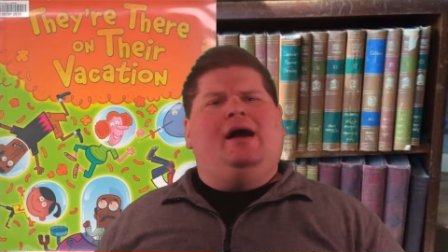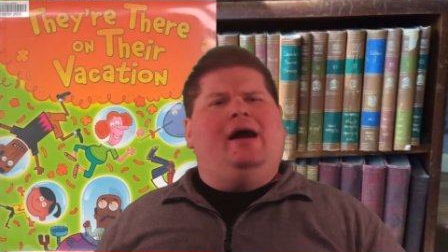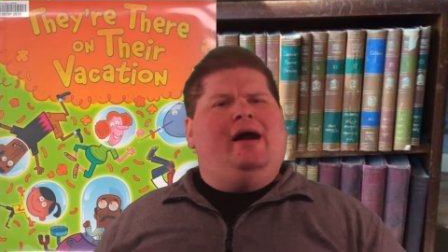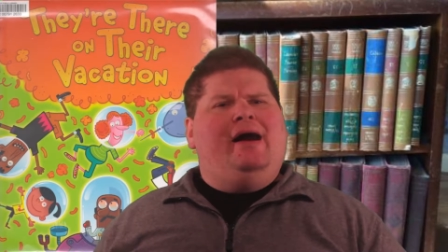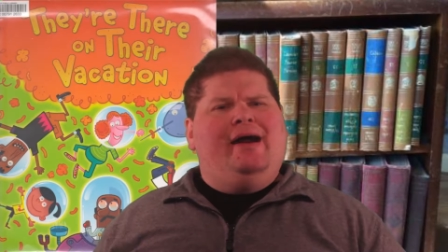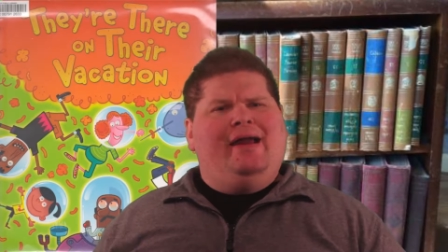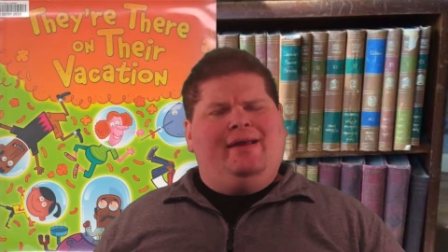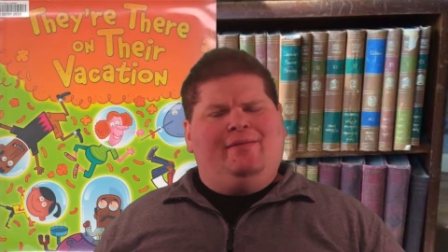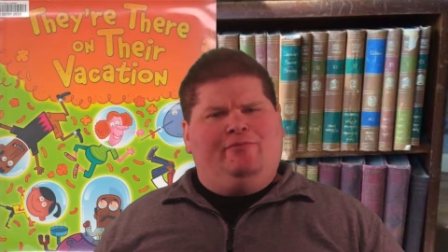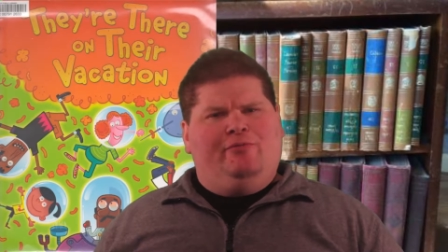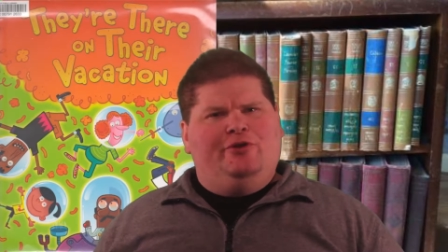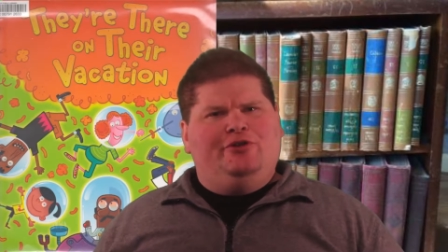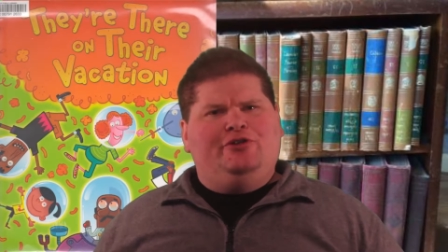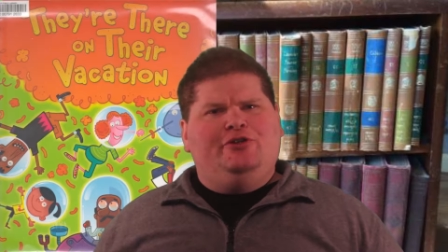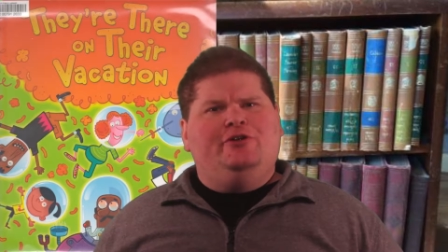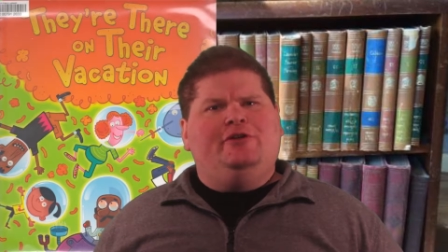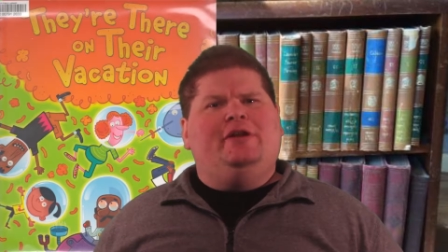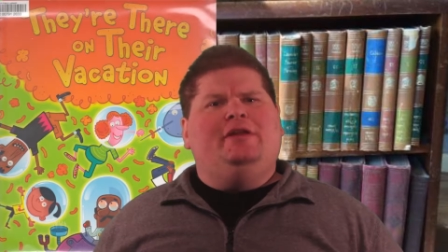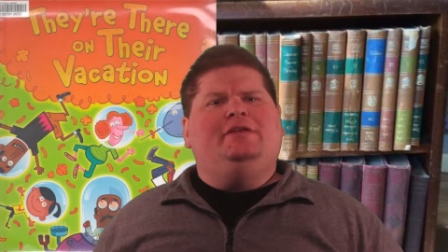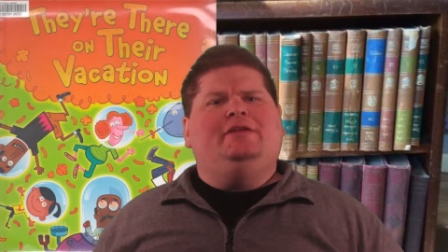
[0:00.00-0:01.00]
I am
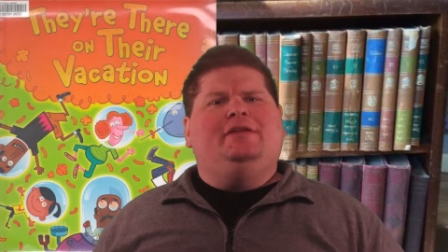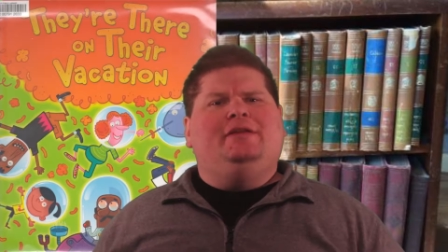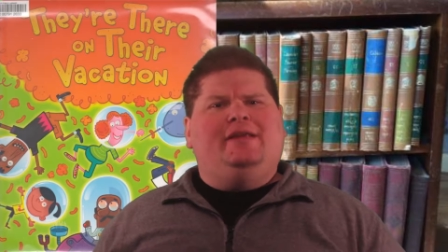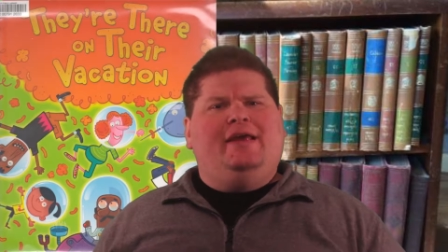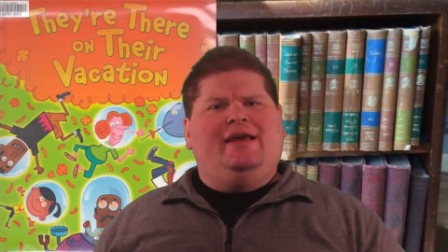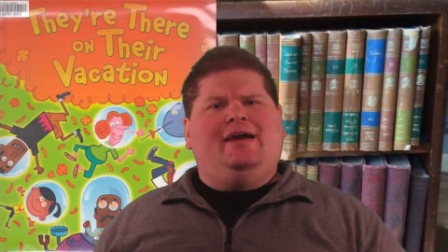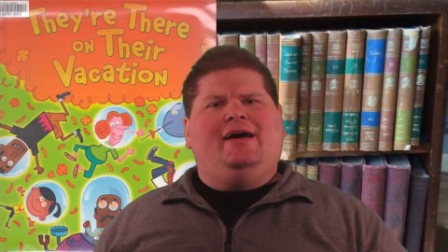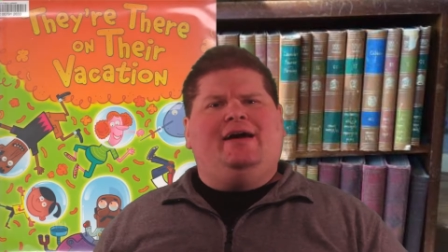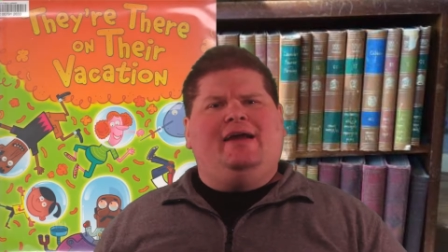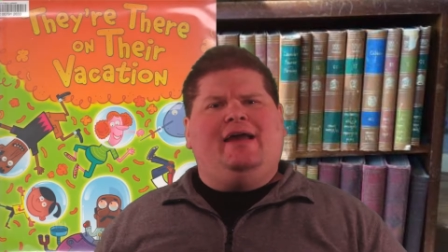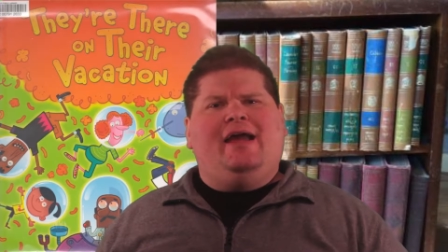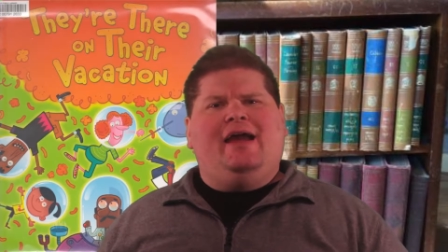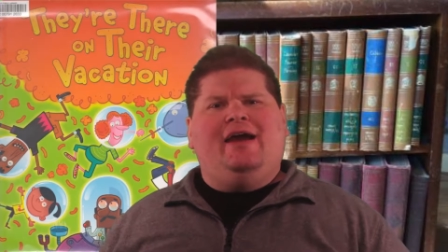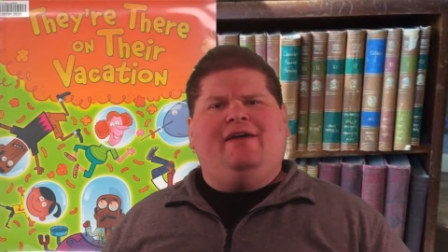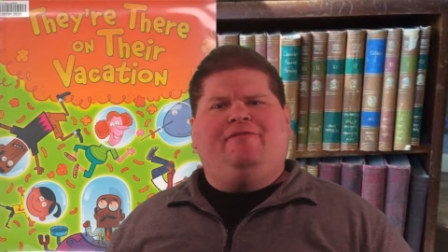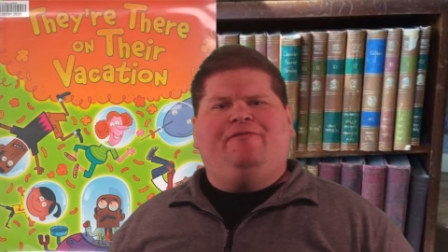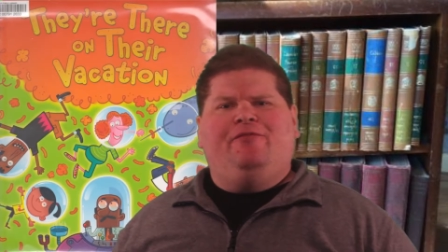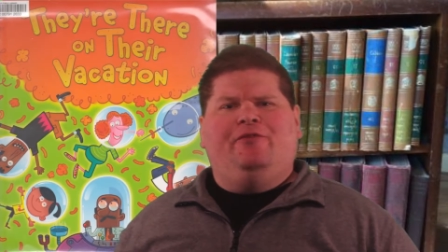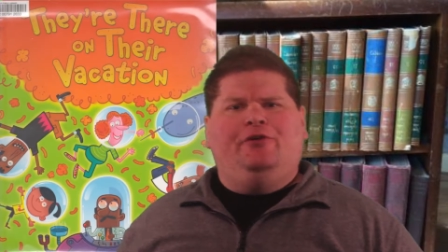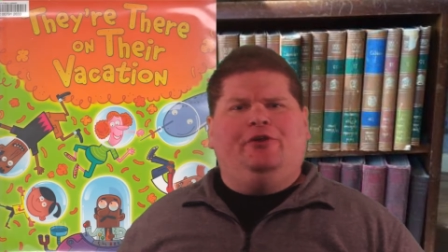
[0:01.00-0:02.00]
Richard, and today I
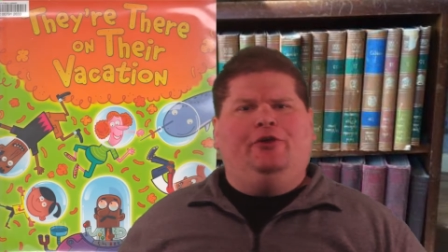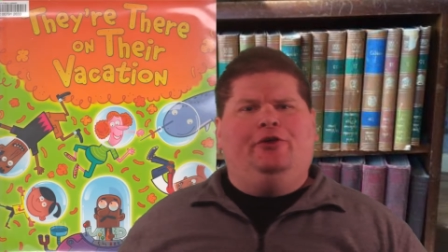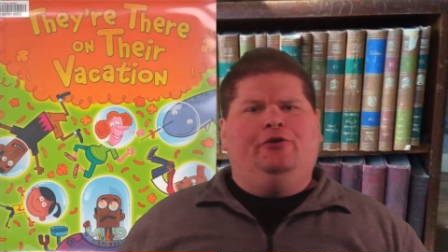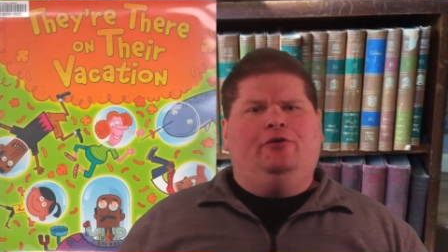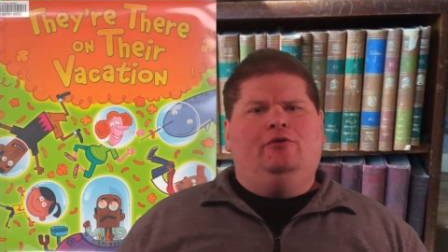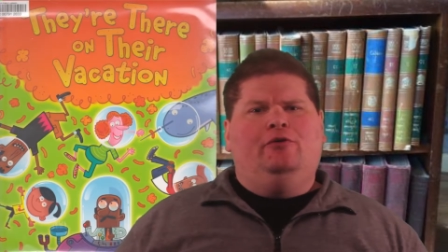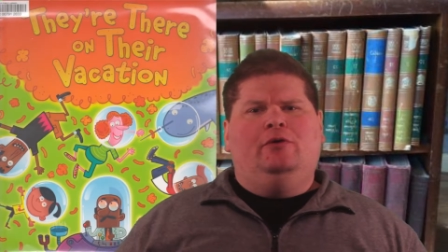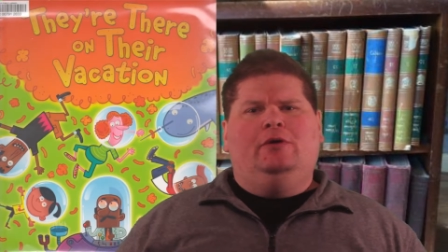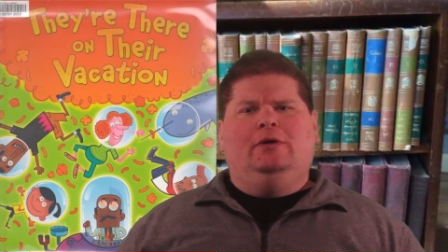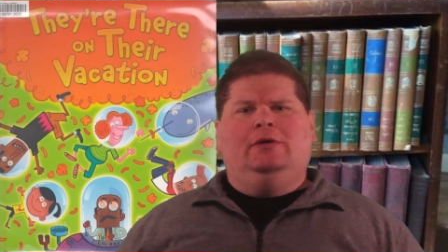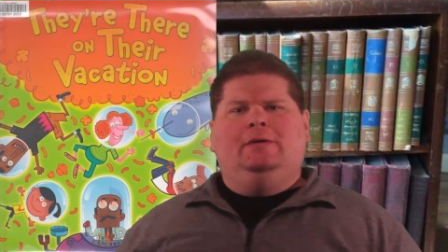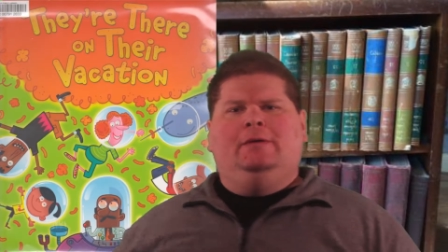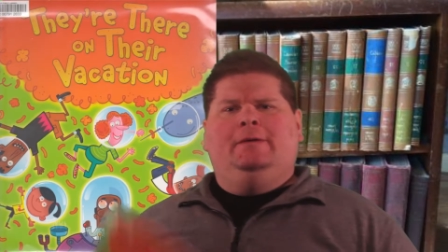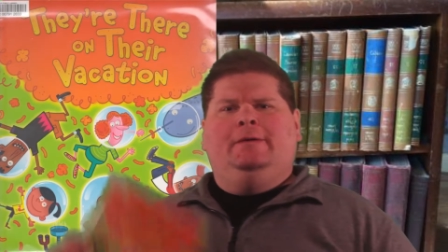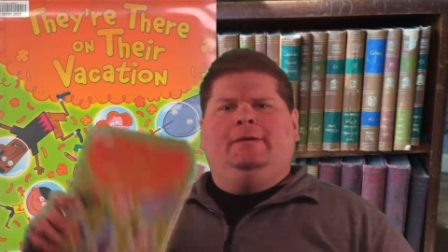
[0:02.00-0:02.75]
have for you